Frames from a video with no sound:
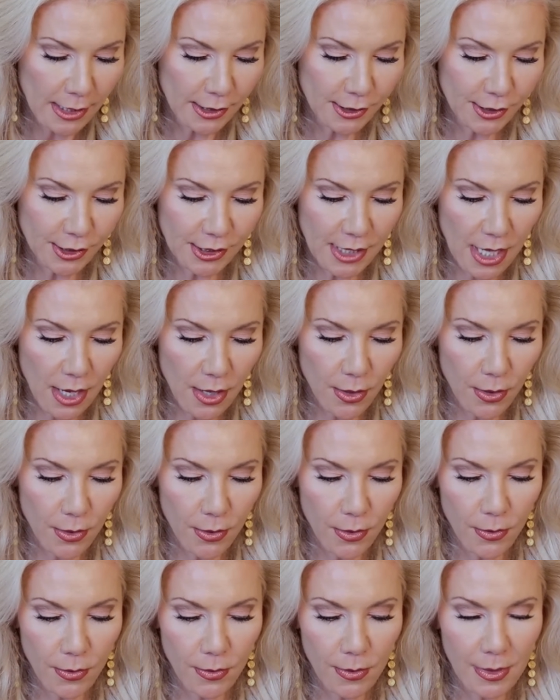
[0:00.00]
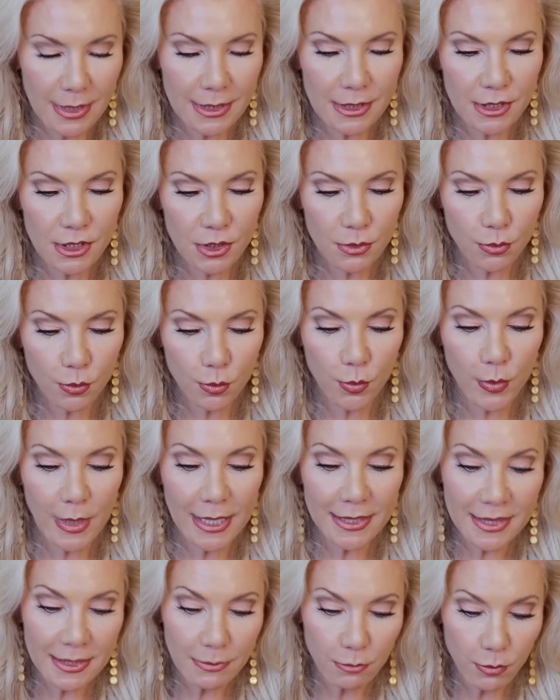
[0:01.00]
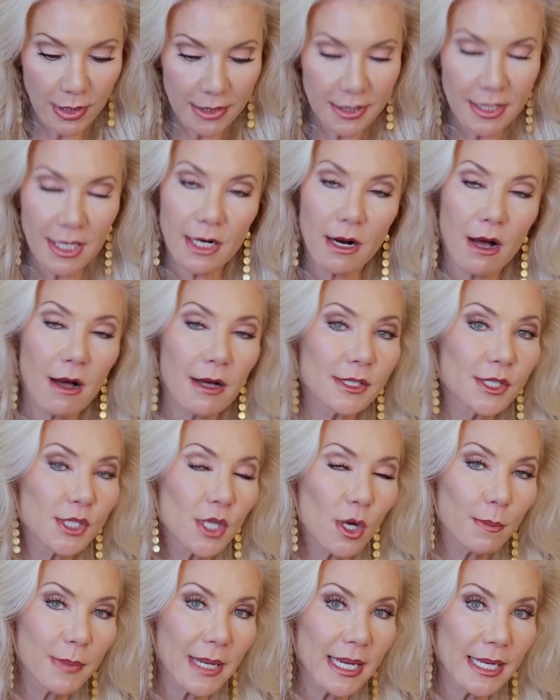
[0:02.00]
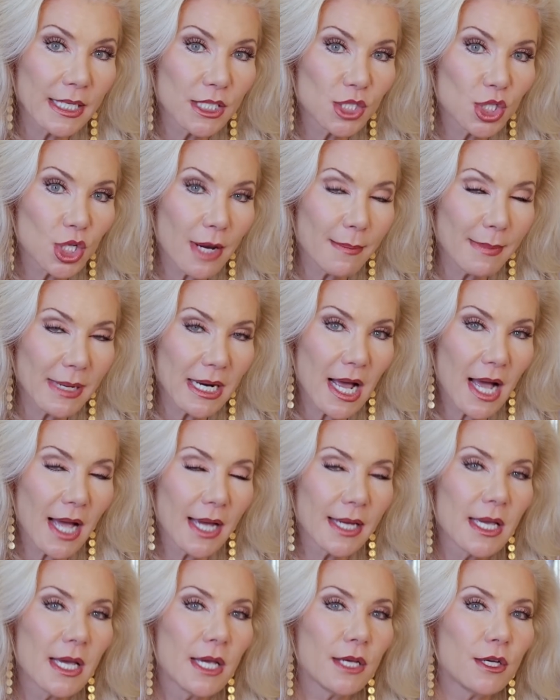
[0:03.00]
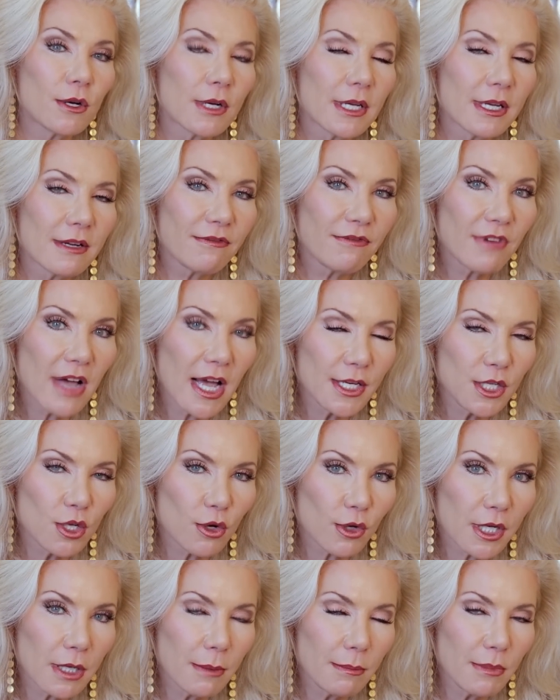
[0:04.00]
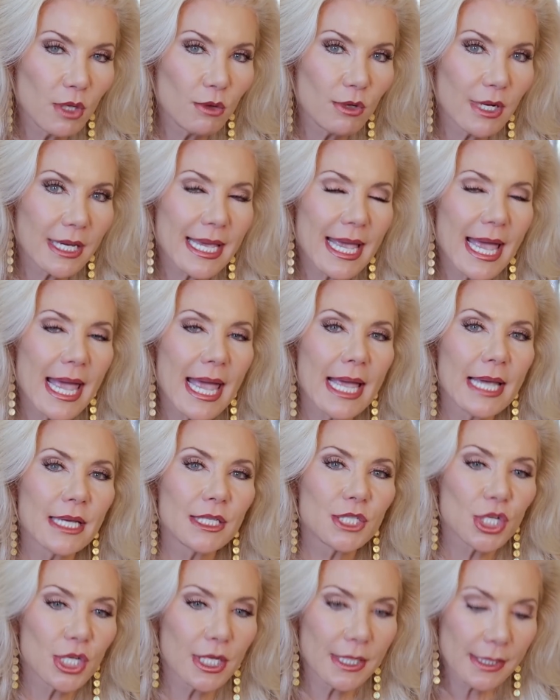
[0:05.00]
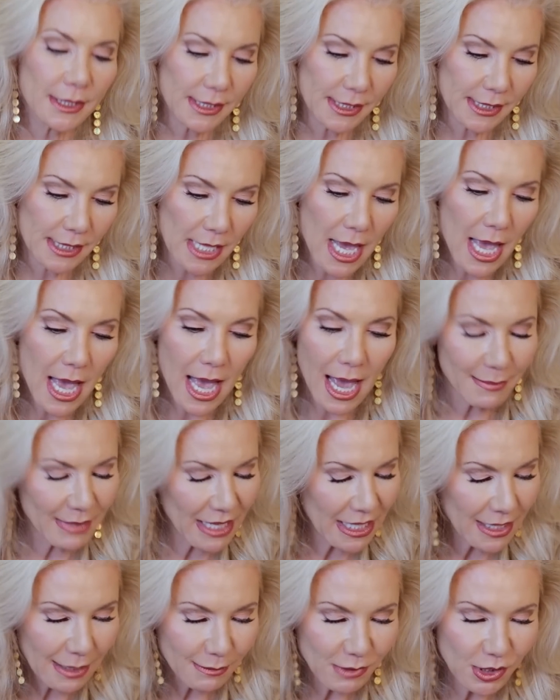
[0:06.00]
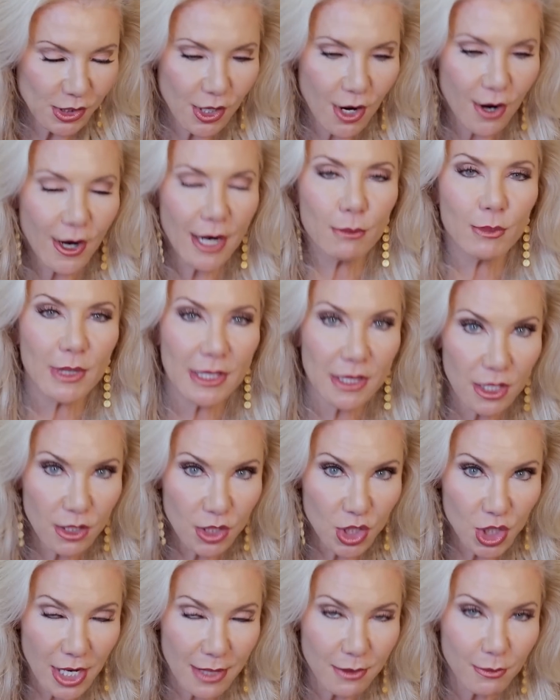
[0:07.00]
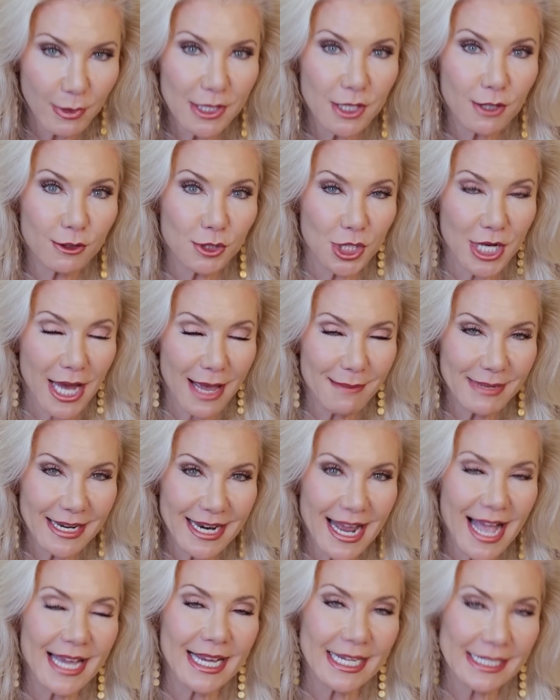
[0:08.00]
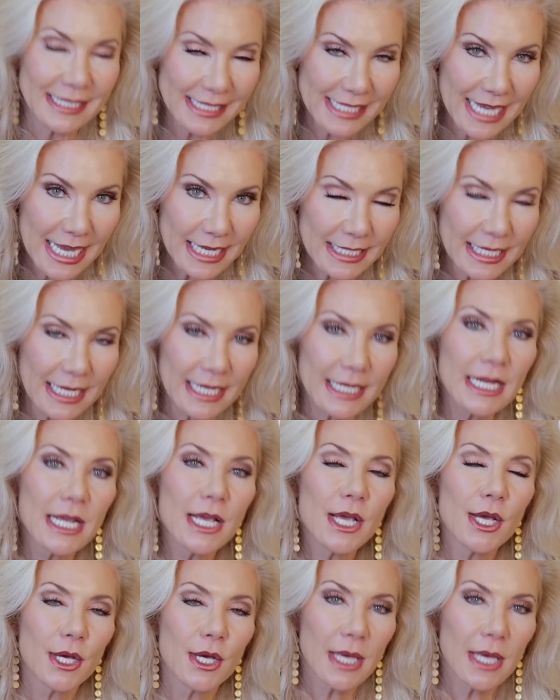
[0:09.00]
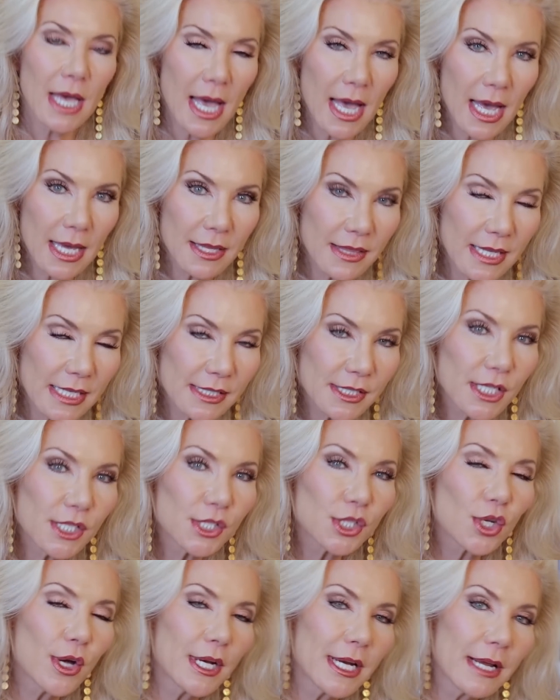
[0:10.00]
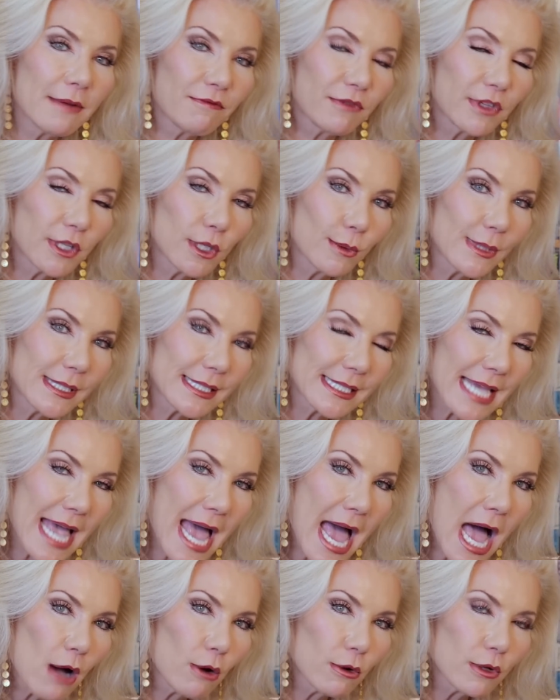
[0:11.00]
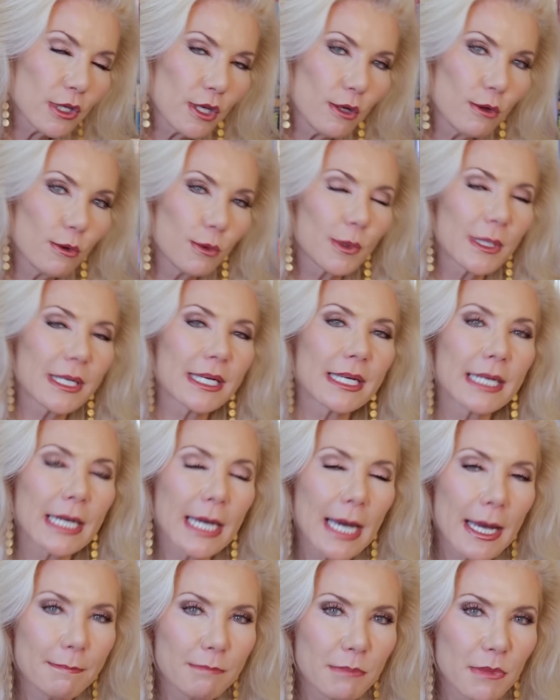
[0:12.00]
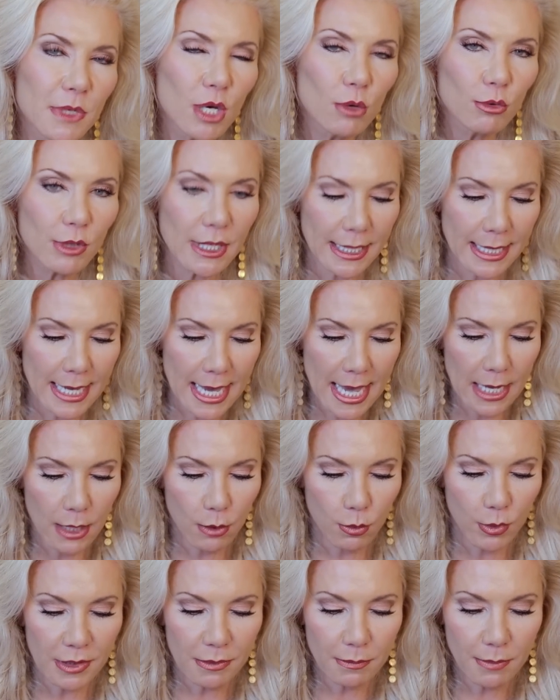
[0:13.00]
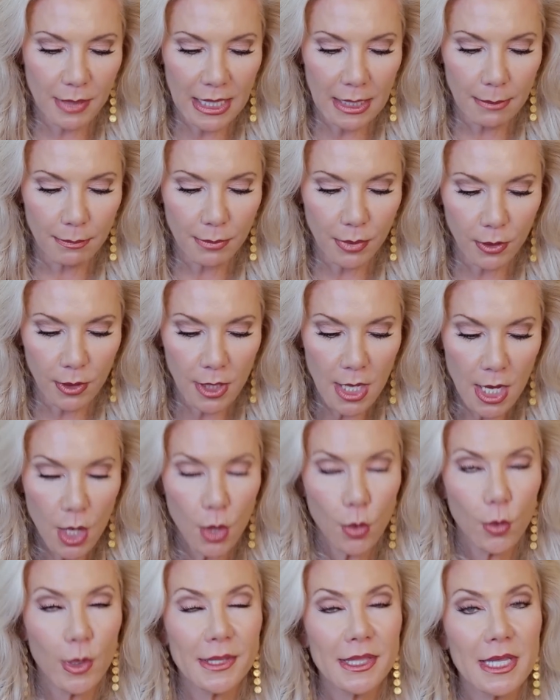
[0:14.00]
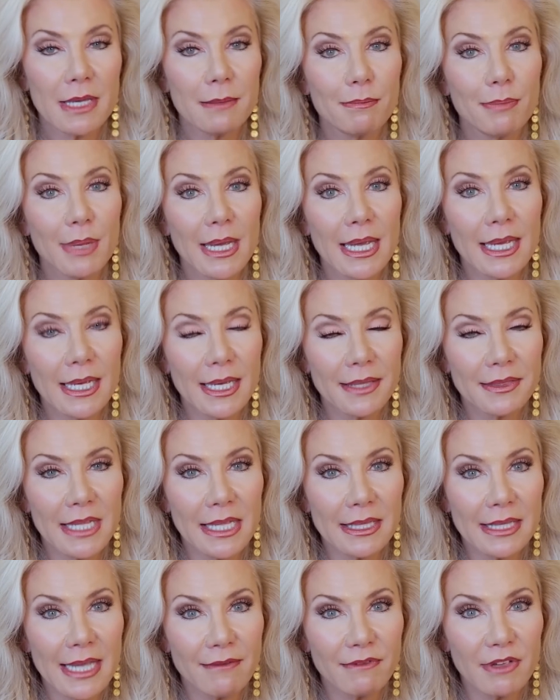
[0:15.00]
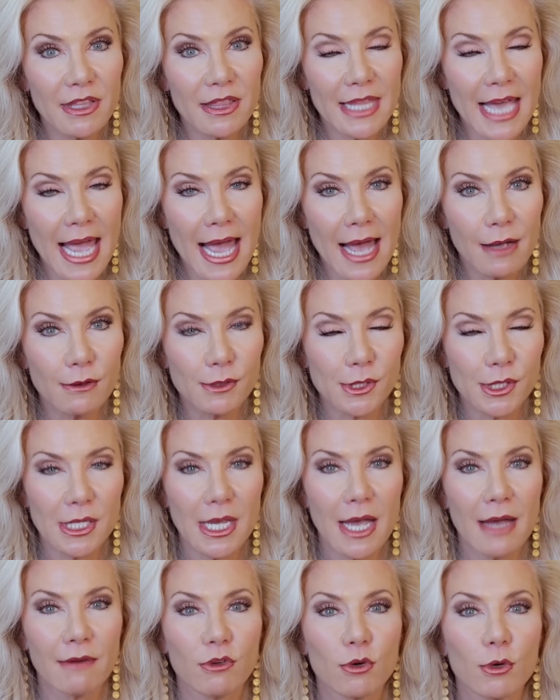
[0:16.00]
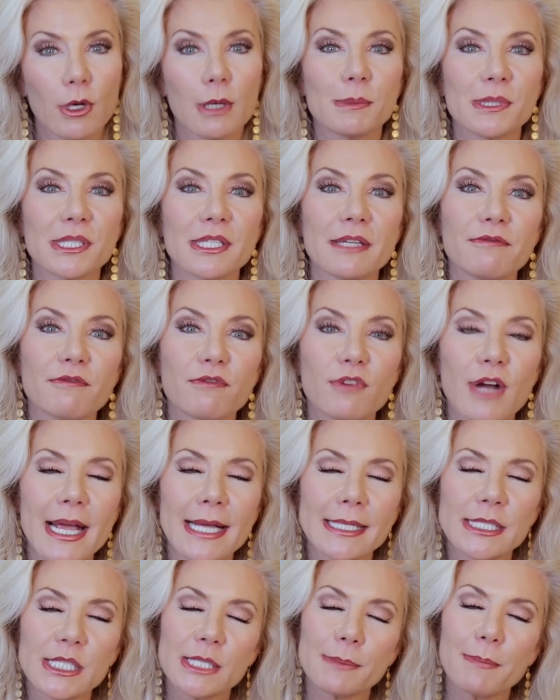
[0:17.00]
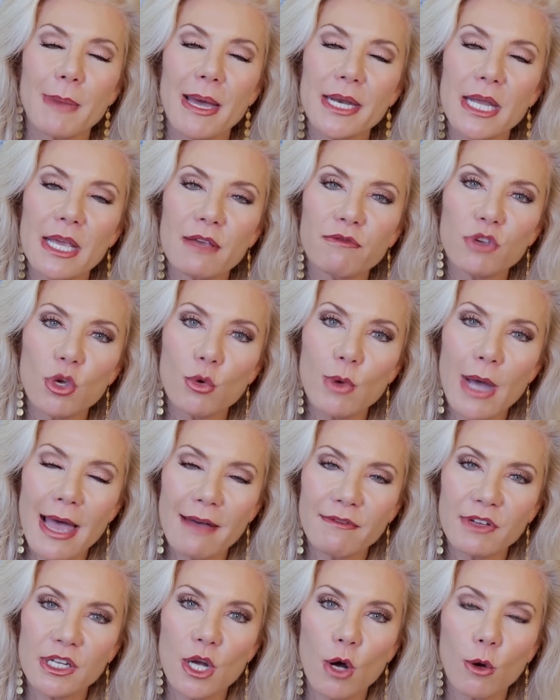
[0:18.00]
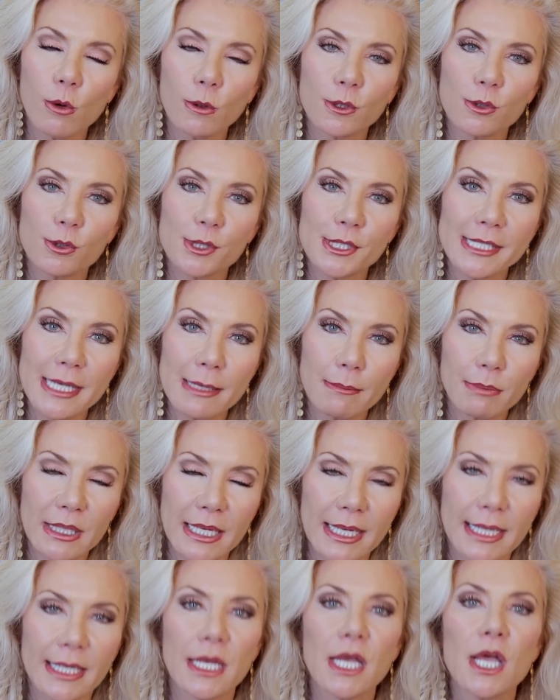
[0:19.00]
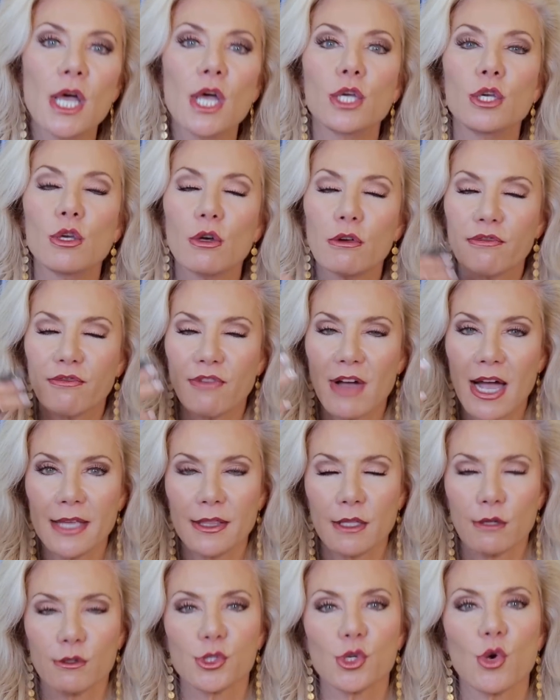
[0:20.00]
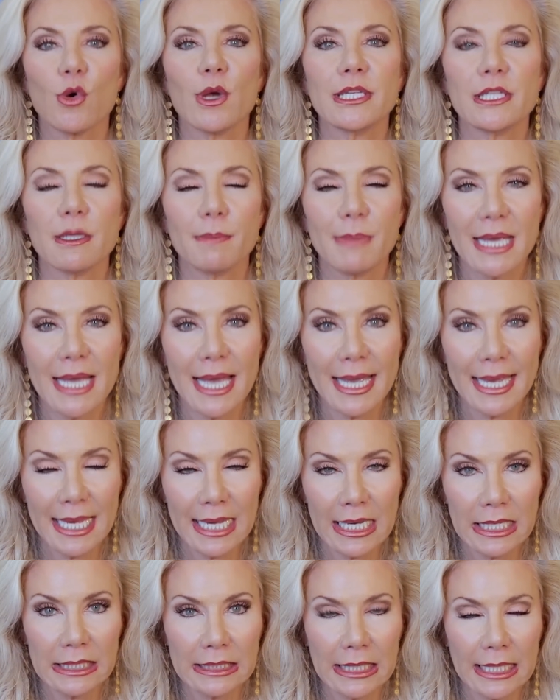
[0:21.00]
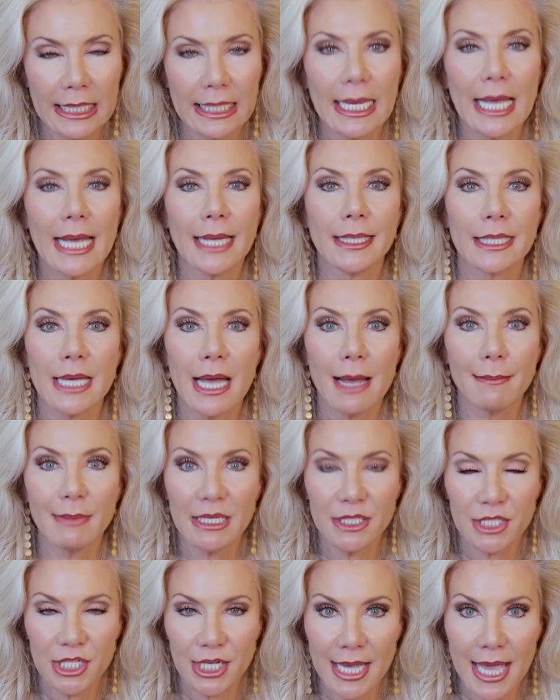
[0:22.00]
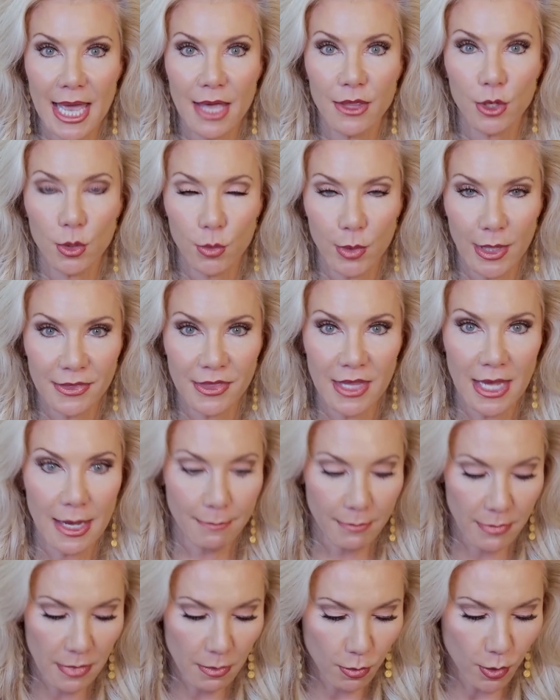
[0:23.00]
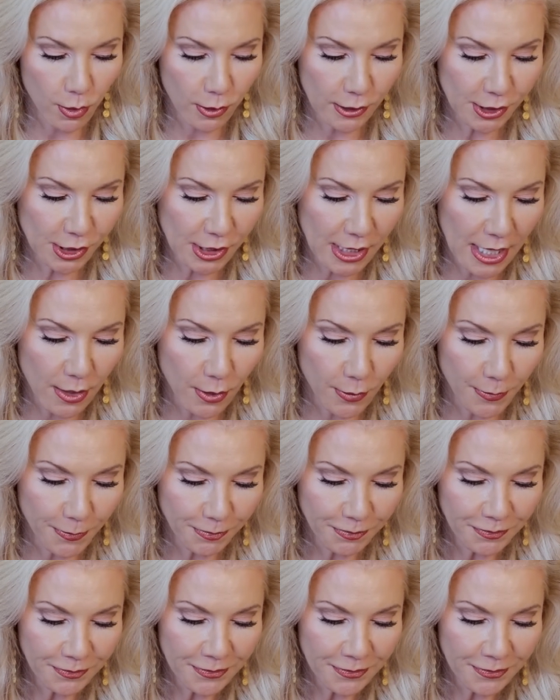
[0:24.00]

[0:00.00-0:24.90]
So with with it also being in Gemini, you're going to find your communications. I mean, I'm sorry, with with your Gemini ascendant, uh, this is going to influence how you communicate with people, with it being in the 11th house of groups and friends. But if you have an older sibling, you'll find there's going to be a healing in coming together with them more so.